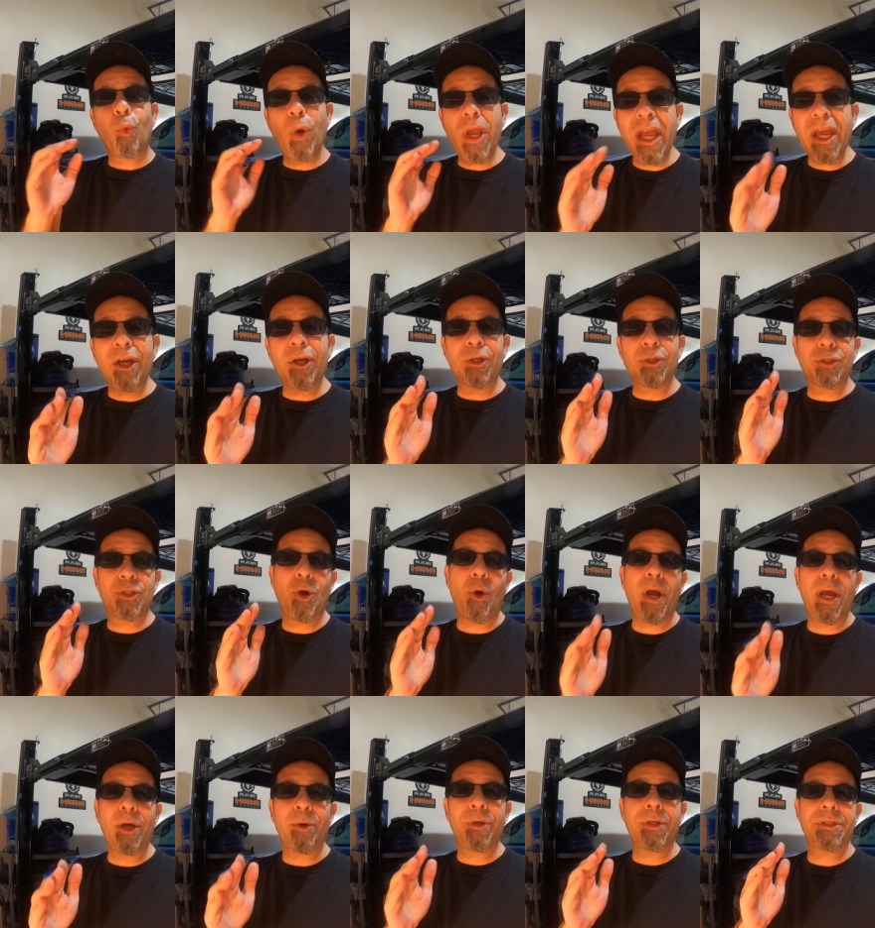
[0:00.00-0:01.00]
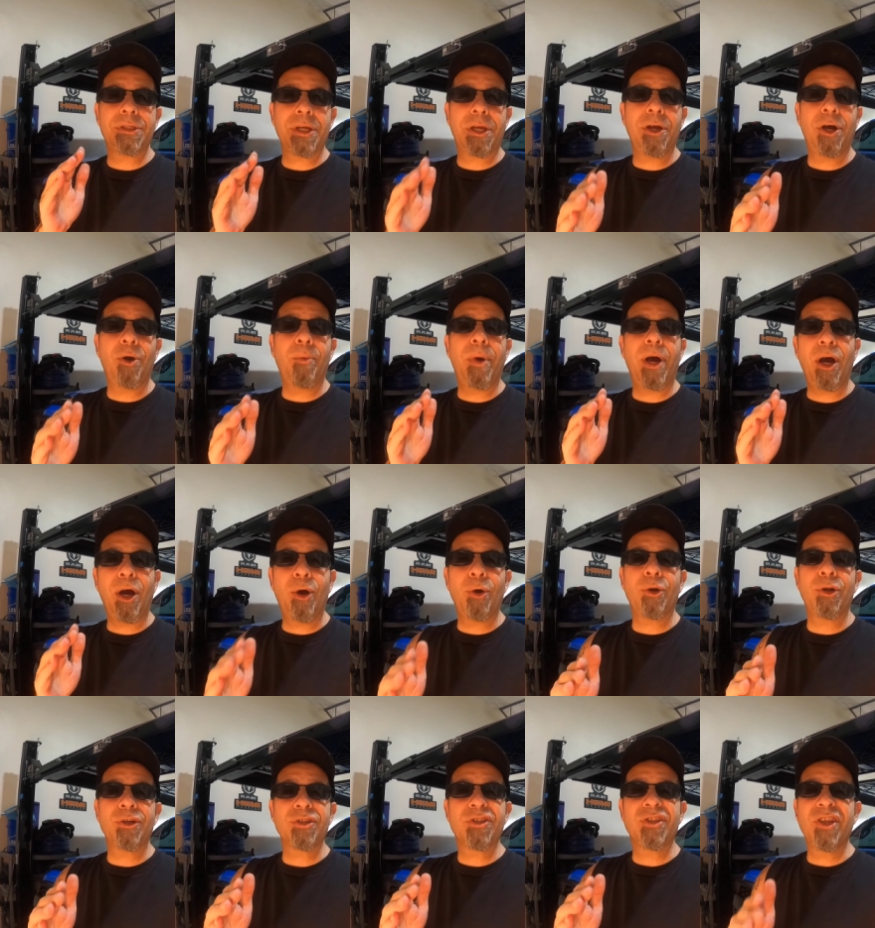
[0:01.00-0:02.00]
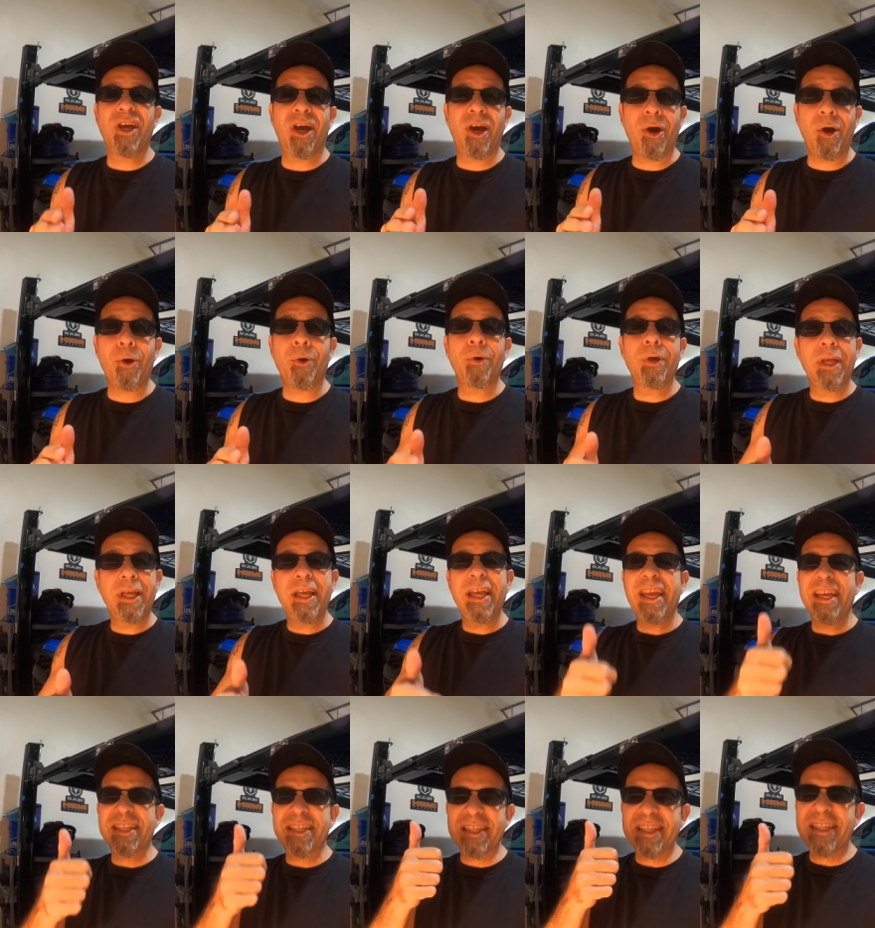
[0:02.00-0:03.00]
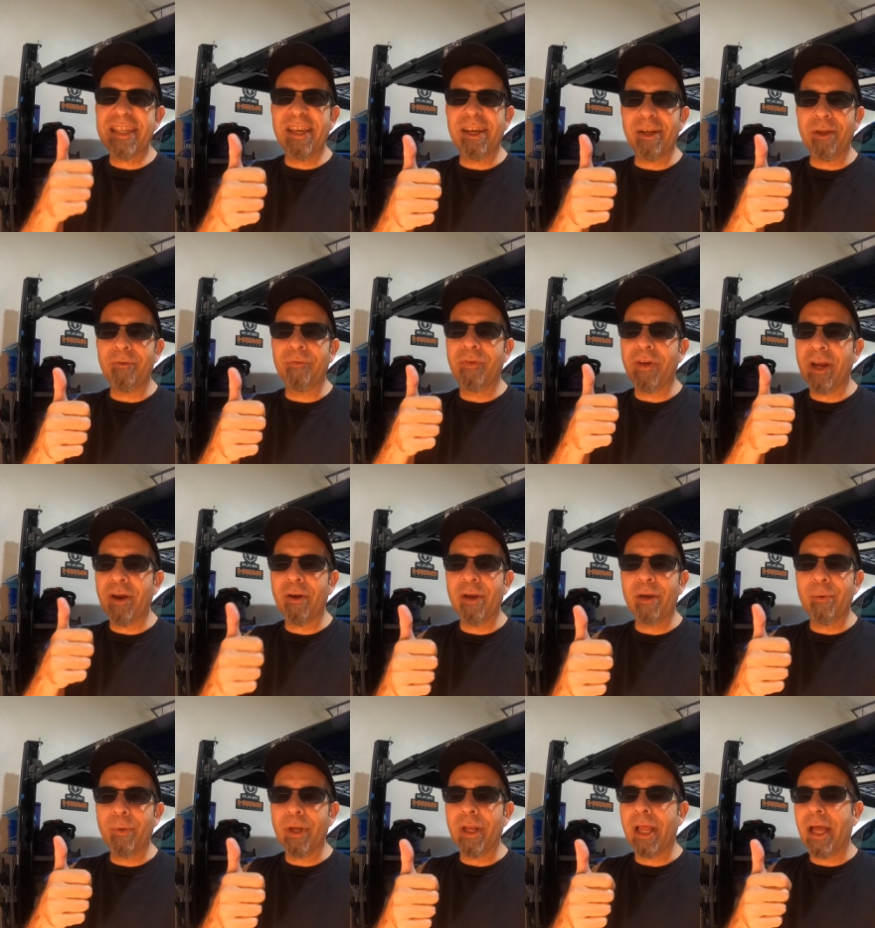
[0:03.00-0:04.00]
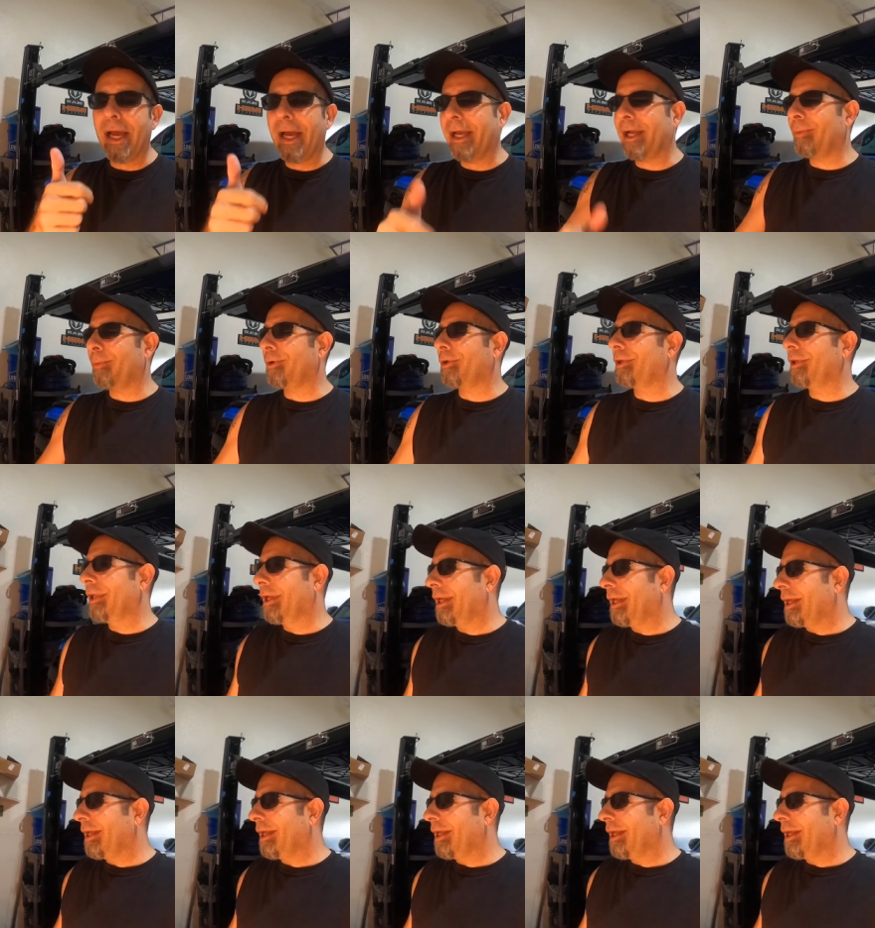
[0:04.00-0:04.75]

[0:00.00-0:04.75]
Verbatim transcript: Real Toyota Tacoma owners know it's still very reliable.